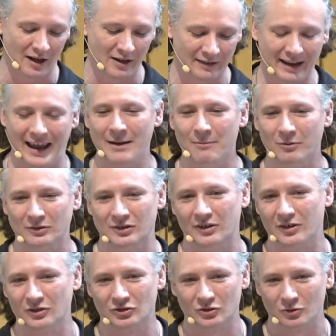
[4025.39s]
unable to
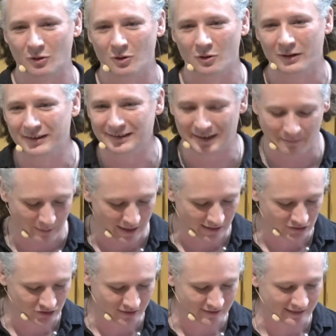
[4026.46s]
control his
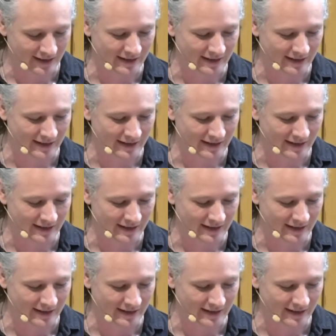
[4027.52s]
impatience